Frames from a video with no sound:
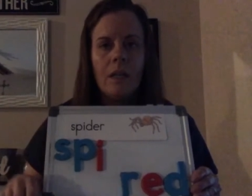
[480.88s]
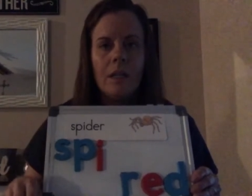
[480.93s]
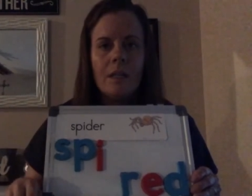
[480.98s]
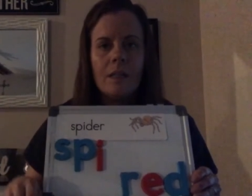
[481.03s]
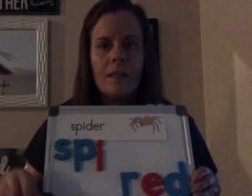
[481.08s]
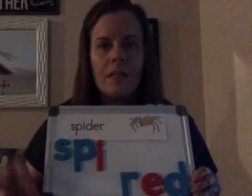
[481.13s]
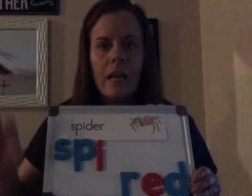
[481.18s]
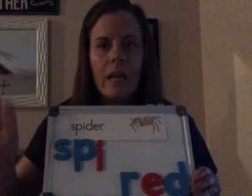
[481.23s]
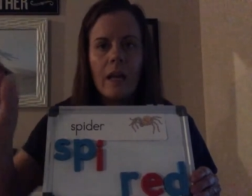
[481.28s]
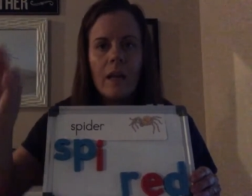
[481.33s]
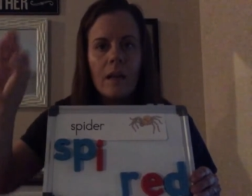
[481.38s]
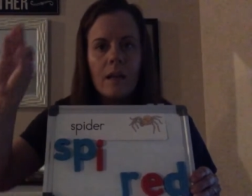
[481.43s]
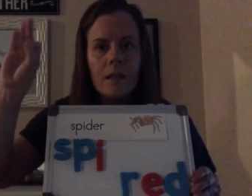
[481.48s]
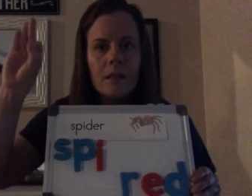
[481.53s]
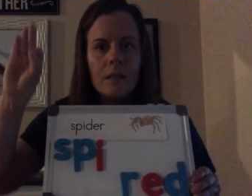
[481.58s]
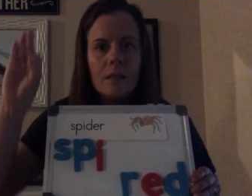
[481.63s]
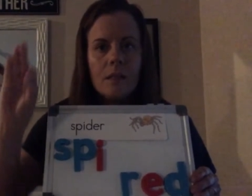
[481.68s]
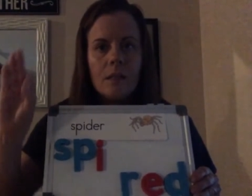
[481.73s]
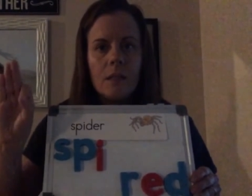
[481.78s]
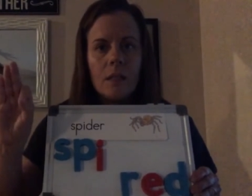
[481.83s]
Say
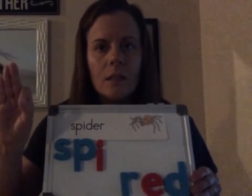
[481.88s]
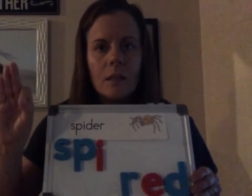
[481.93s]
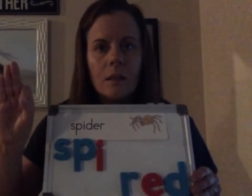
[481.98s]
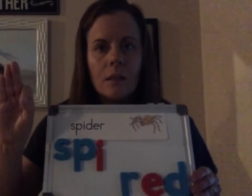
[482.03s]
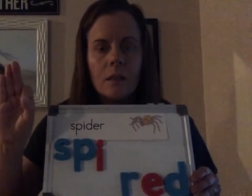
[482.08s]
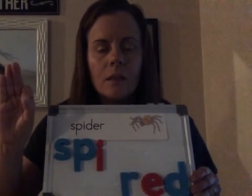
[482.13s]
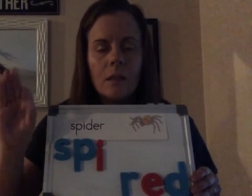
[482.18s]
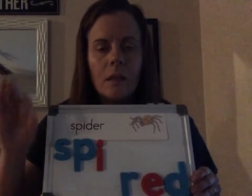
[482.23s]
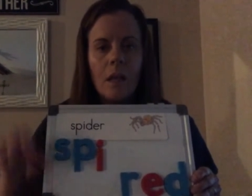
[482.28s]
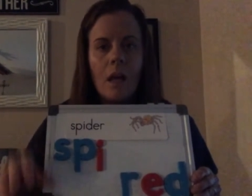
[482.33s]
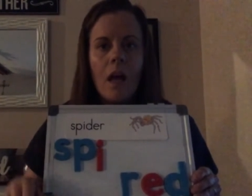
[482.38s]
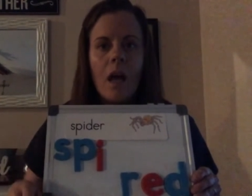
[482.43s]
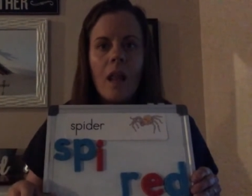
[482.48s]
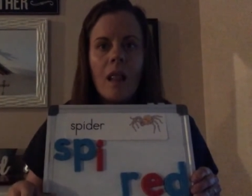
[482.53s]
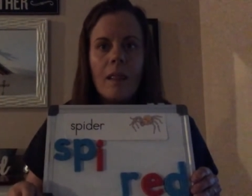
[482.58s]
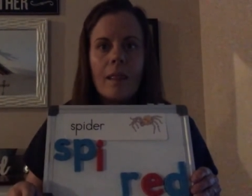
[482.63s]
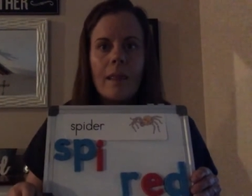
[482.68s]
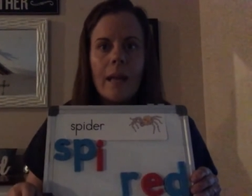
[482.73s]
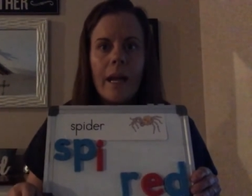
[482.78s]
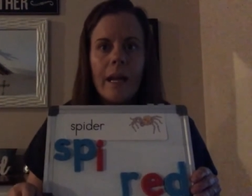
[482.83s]
D.
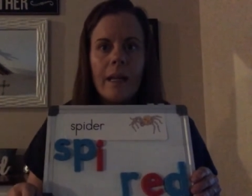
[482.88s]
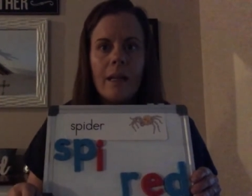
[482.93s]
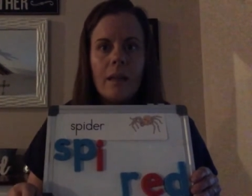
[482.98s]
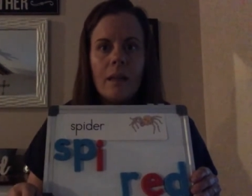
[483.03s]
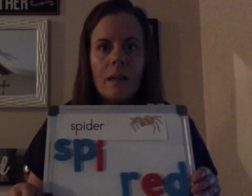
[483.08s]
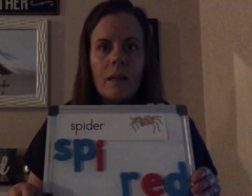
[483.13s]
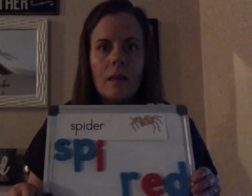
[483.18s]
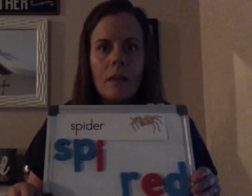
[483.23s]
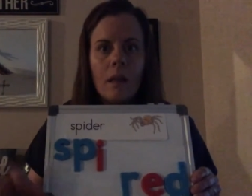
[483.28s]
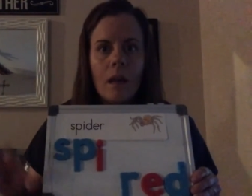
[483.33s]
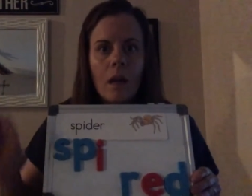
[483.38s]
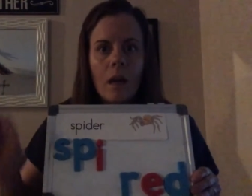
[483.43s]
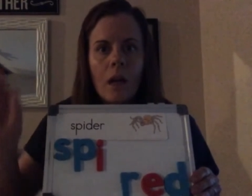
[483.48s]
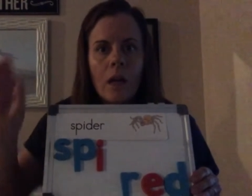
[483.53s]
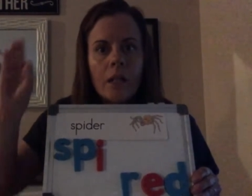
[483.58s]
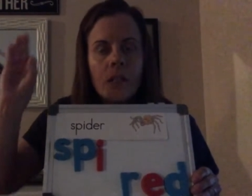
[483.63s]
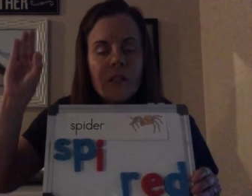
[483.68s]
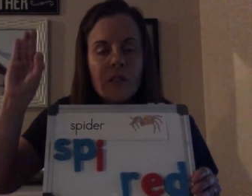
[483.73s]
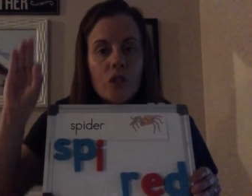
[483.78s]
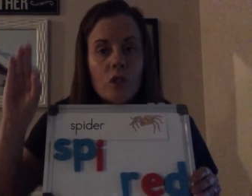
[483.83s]
Like
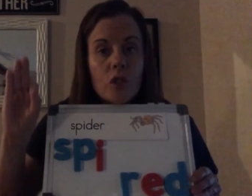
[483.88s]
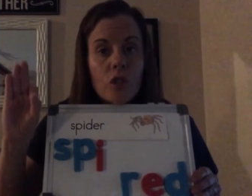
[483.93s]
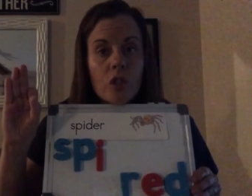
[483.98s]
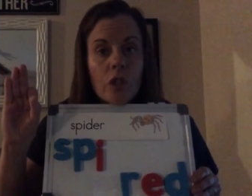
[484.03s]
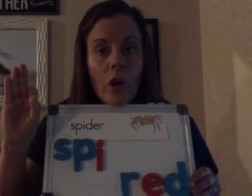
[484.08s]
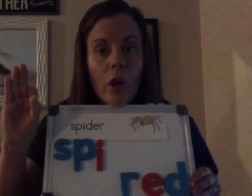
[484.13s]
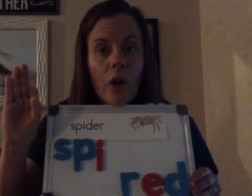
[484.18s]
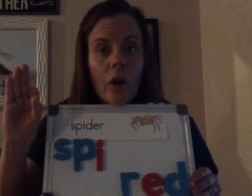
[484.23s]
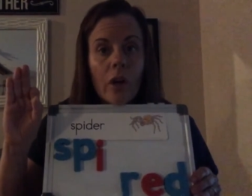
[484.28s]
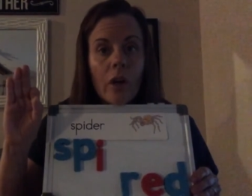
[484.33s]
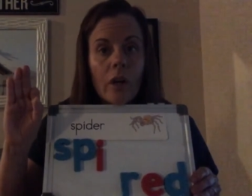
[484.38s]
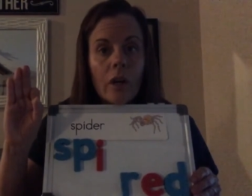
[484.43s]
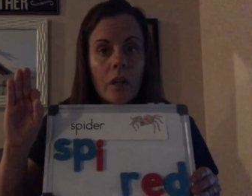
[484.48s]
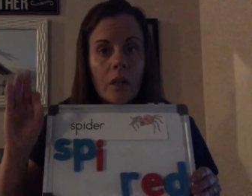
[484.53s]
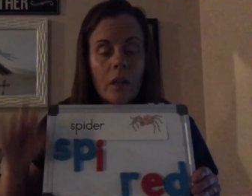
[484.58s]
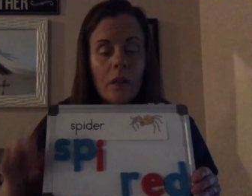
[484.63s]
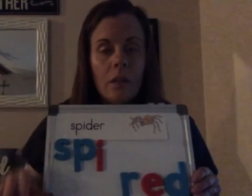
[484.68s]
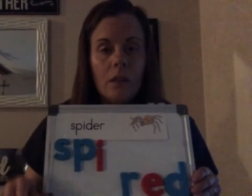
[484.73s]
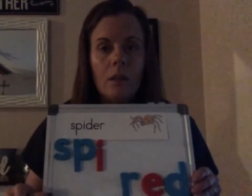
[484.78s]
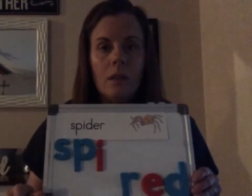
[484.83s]

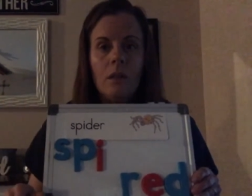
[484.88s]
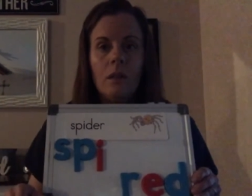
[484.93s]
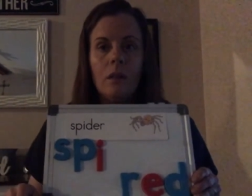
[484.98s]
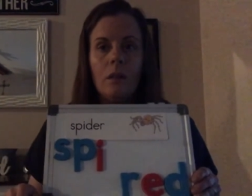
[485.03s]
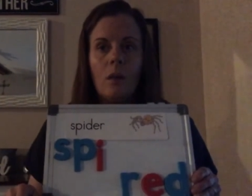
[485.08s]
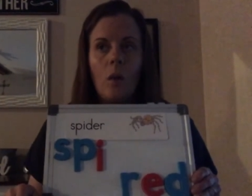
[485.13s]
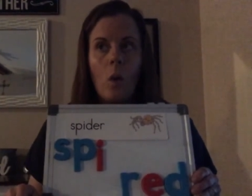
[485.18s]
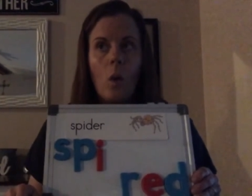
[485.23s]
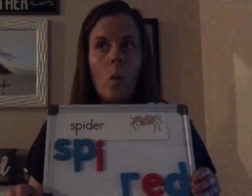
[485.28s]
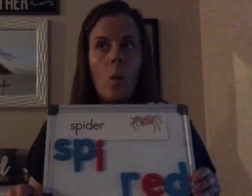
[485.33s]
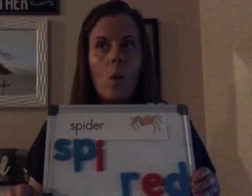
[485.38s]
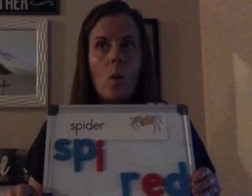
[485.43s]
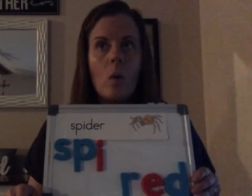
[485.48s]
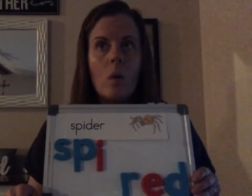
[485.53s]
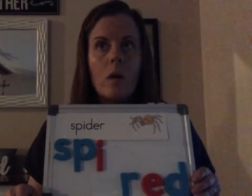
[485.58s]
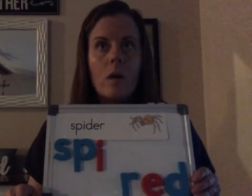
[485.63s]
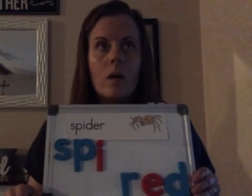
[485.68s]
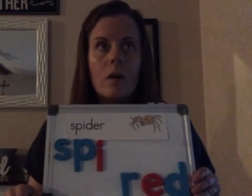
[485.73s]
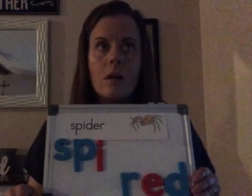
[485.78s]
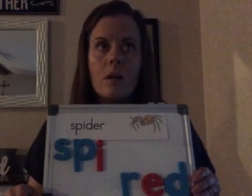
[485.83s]
dog
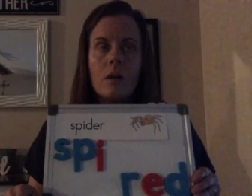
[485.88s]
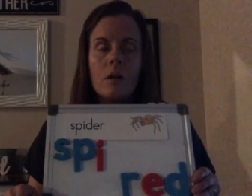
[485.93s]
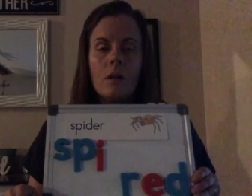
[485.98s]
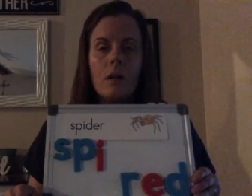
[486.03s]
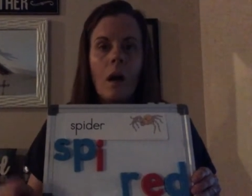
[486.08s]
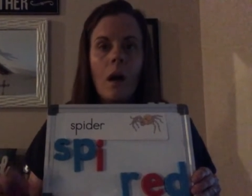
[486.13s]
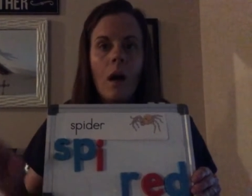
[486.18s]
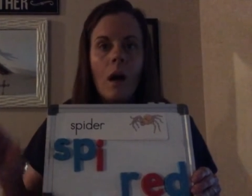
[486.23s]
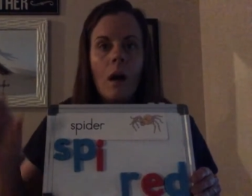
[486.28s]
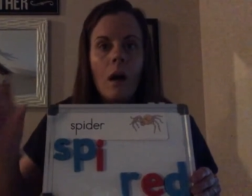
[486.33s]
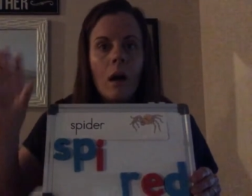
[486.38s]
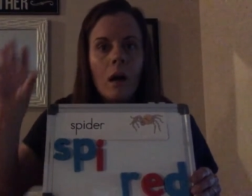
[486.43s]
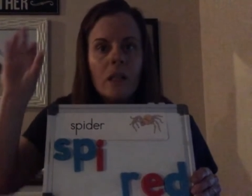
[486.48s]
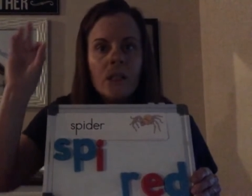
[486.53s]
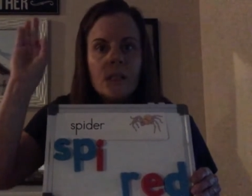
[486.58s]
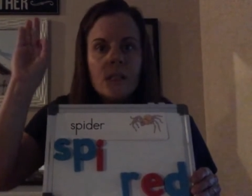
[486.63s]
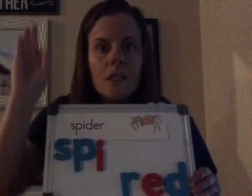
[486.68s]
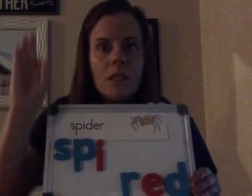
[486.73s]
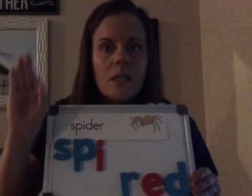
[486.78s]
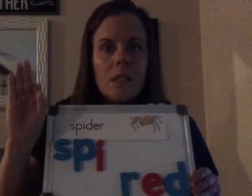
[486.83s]
or
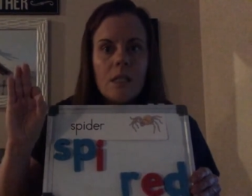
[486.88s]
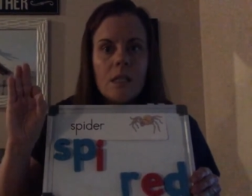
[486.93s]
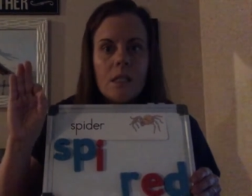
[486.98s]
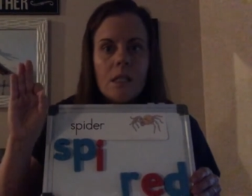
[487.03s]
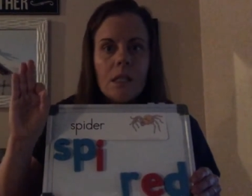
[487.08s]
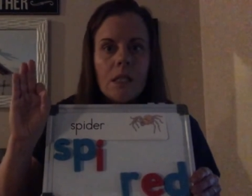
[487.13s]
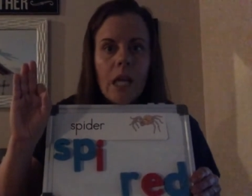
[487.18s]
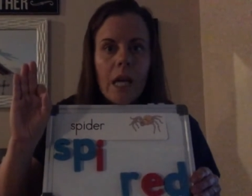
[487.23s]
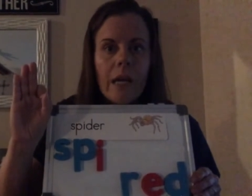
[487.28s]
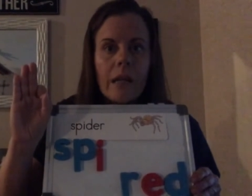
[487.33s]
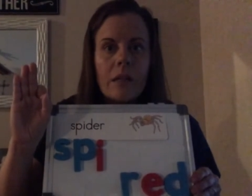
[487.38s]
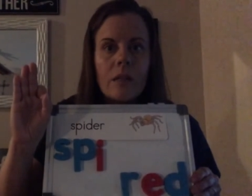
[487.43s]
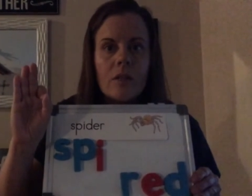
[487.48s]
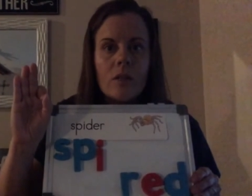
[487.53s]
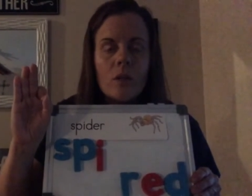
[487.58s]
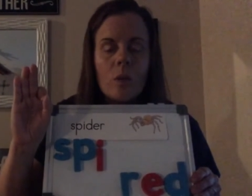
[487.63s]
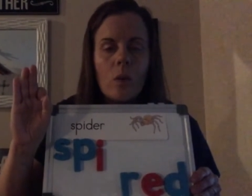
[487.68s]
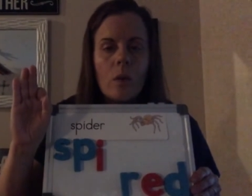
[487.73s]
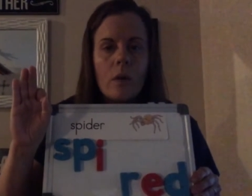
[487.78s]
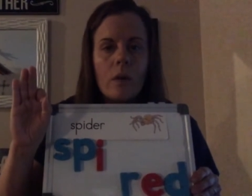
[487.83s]

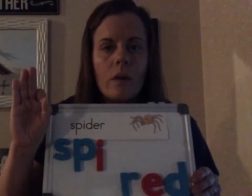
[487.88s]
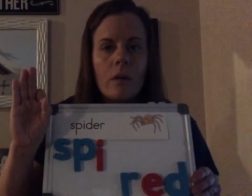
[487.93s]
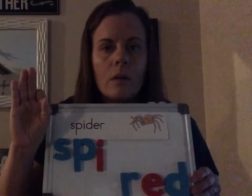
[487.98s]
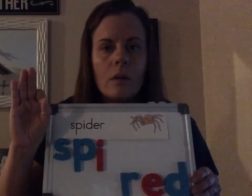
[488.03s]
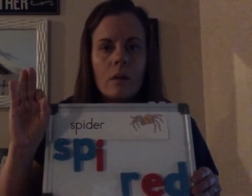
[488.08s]
dinosaur.